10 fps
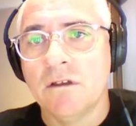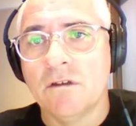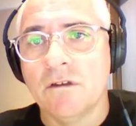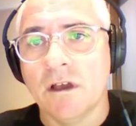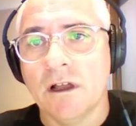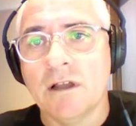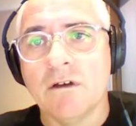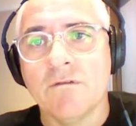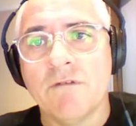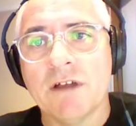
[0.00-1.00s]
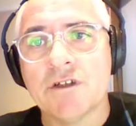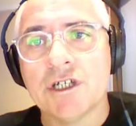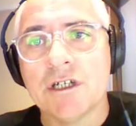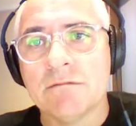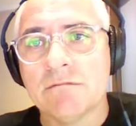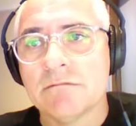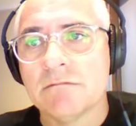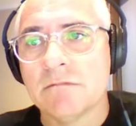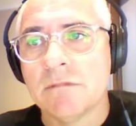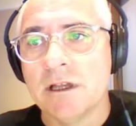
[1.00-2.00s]
So I click on Voucher.
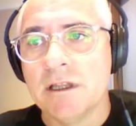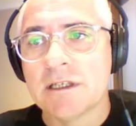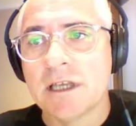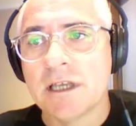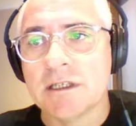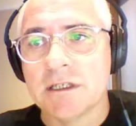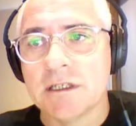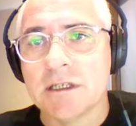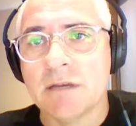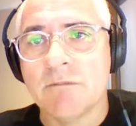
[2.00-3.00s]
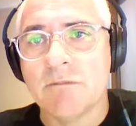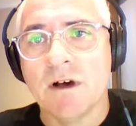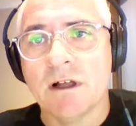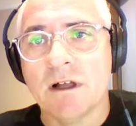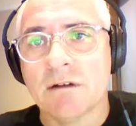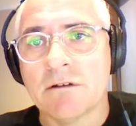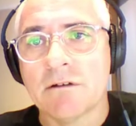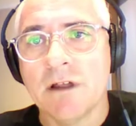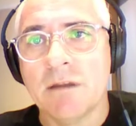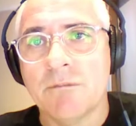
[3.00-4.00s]
In this case, it's a sample file that I
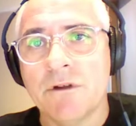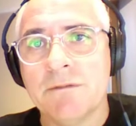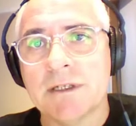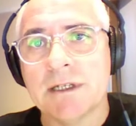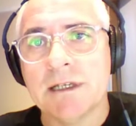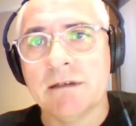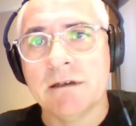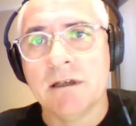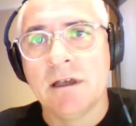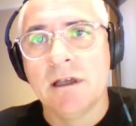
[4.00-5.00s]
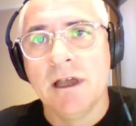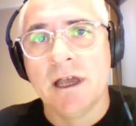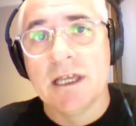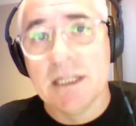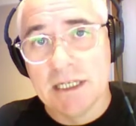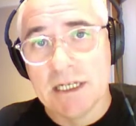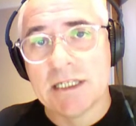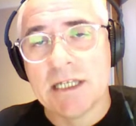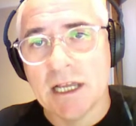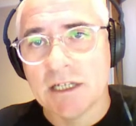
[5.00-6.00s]
created previously. It's in a
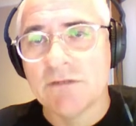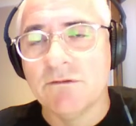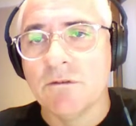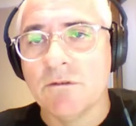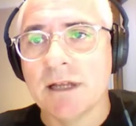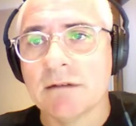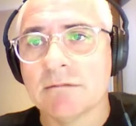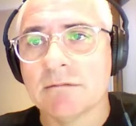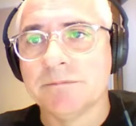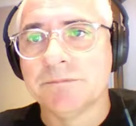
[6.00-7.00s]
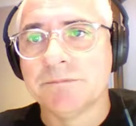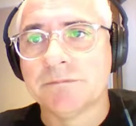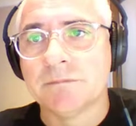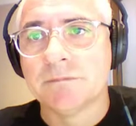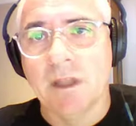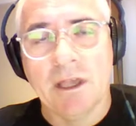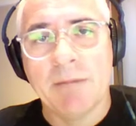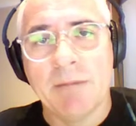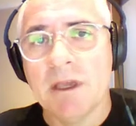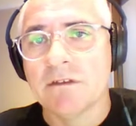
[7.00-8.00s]
text format. It
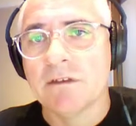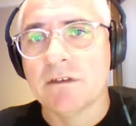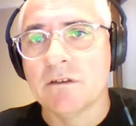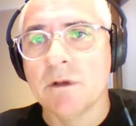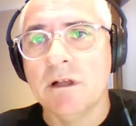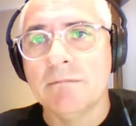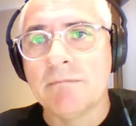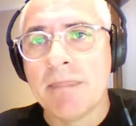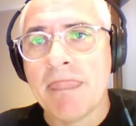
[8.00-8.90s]
can be Excel as well.